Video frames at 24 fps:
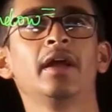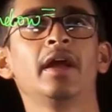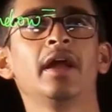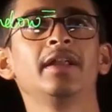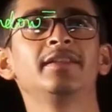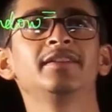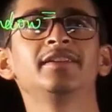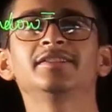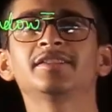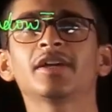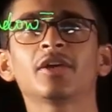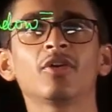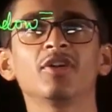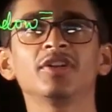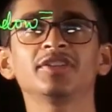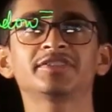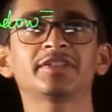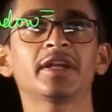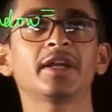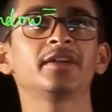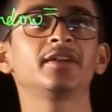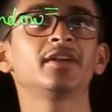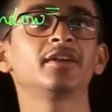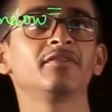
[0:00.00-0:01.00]
and these are all
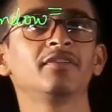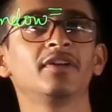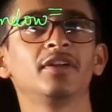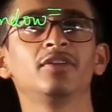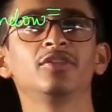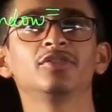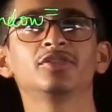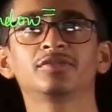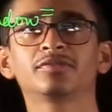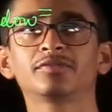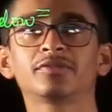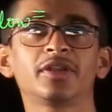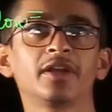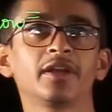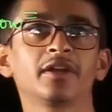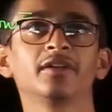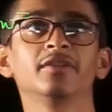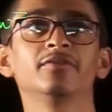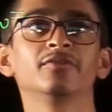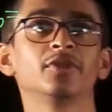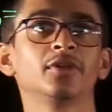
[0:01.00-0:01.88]
standard values taken